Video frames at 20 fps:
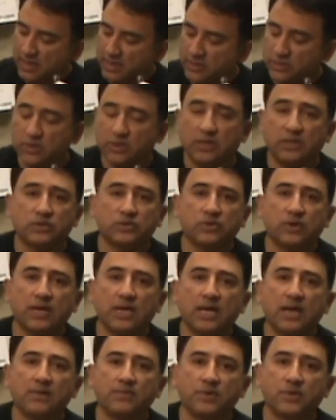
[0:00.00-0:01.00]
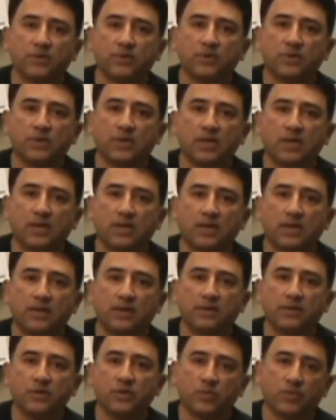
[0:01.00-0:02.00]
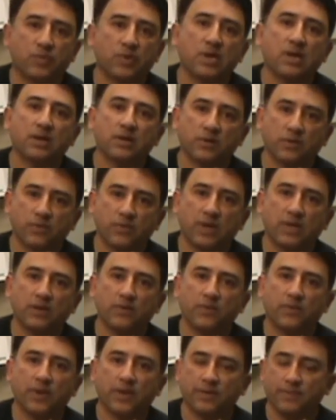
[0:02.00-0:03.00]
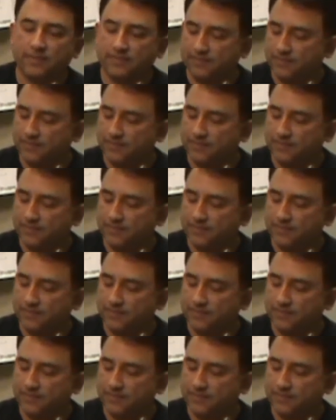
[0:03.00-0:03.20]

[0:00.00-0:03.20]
it's going to dry up your, uh, your product right away.